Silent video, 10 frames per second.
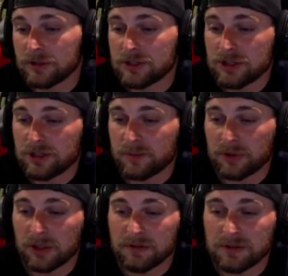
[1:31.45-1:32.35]
let's jump
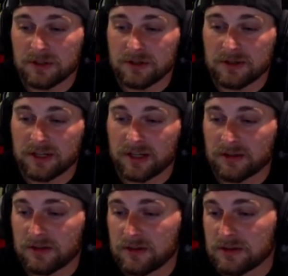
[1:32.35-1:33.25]
over to the
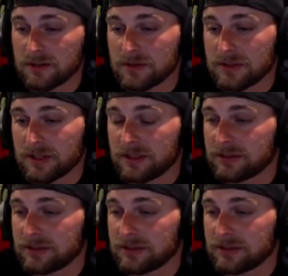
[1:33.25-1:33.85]
stats of these three tanks